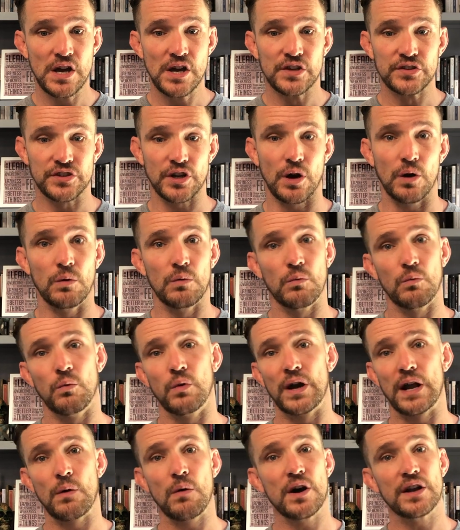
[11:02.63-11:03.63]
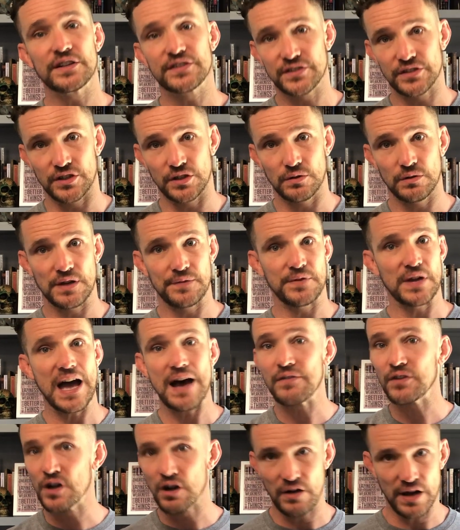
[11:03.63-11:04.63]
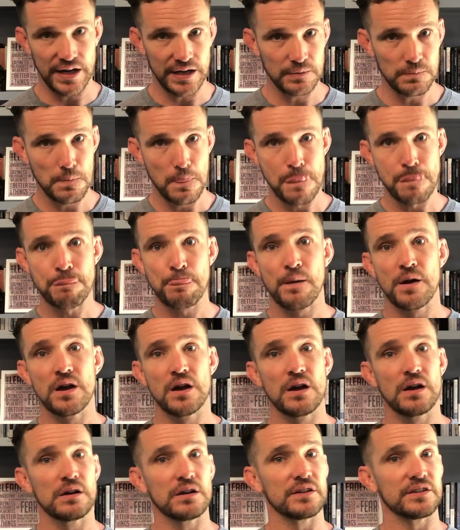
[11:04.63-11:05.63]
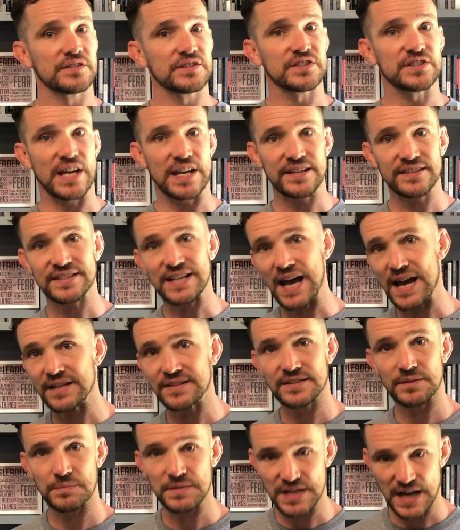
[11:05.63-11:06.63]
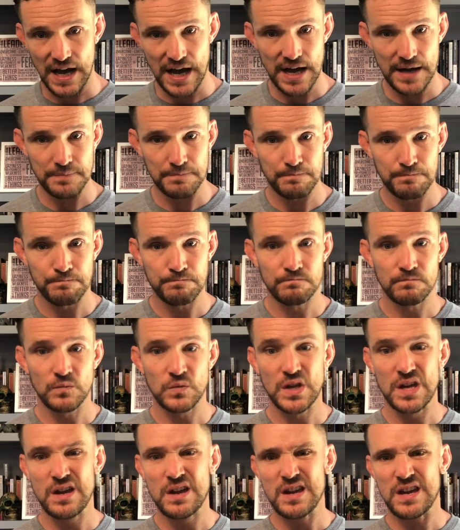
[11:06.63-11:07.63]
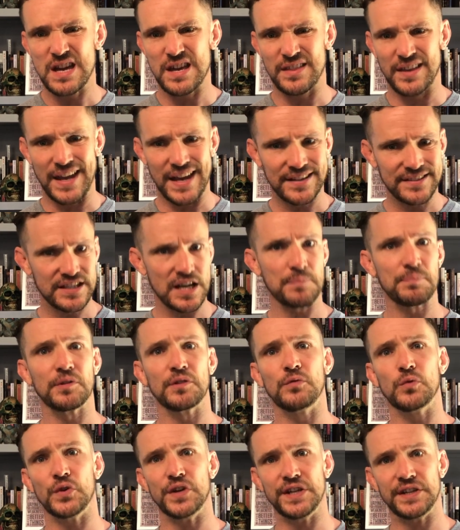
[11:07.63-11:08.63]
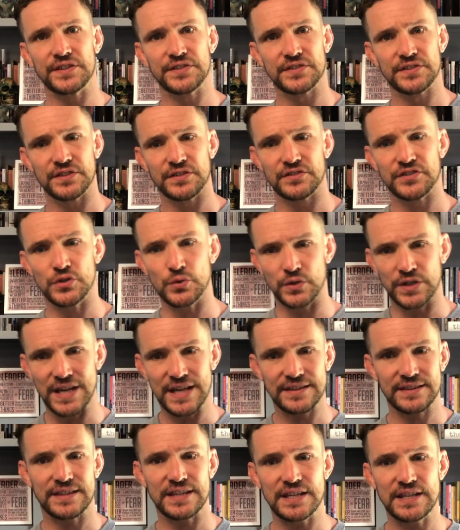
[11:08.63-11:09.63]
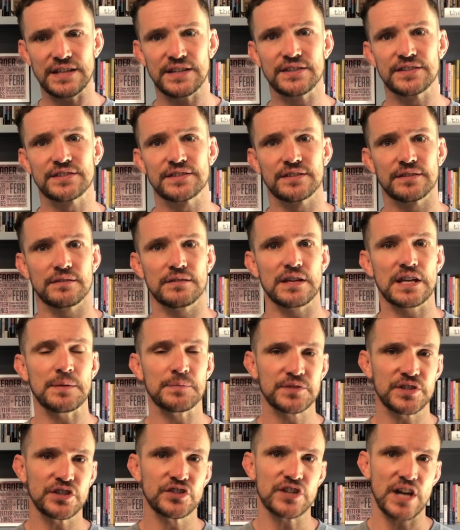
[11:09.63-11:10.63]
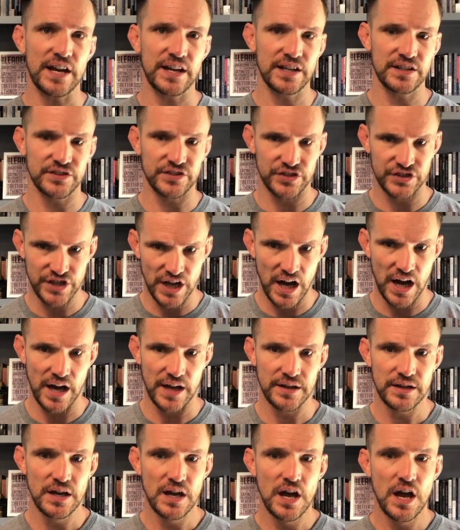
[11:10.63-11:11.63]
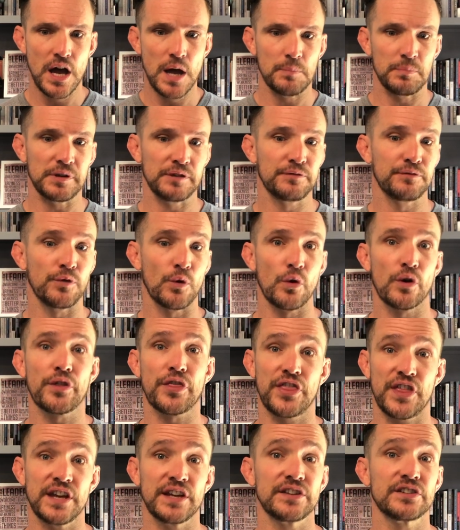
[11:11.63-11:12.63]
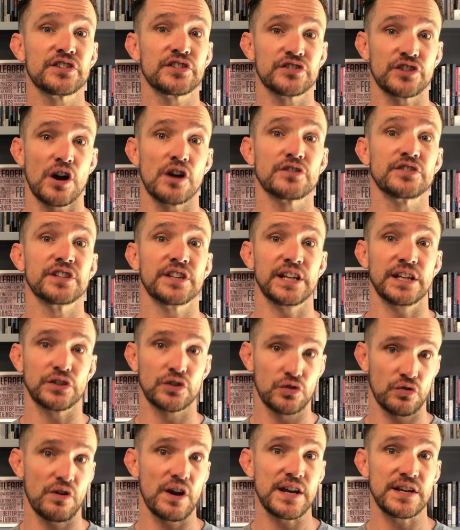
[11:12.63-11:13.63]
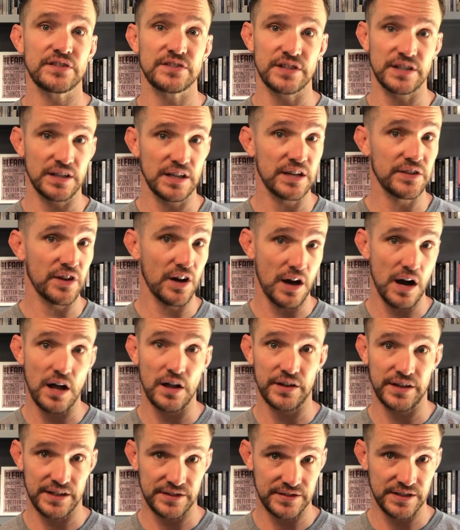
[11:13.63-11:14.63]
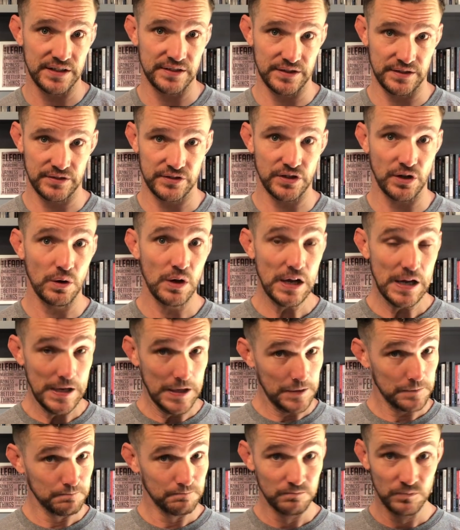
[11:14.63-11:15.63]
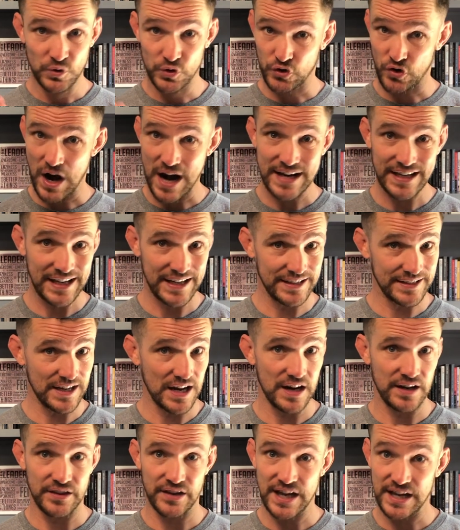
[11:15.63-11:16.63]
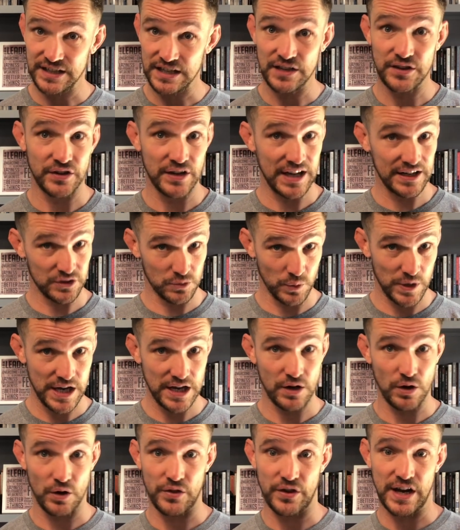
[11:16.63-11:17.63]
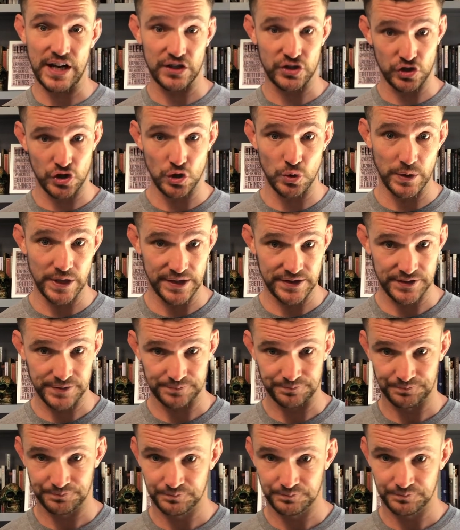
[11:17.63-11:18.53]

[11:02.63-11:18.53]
So what I want us to do, if you haven't already, set aside some time in the next couple of weeks to get these MC check-ins done before things start to get crazy in the holiday season. So try to get it done in the either next week or the next 2 weeks.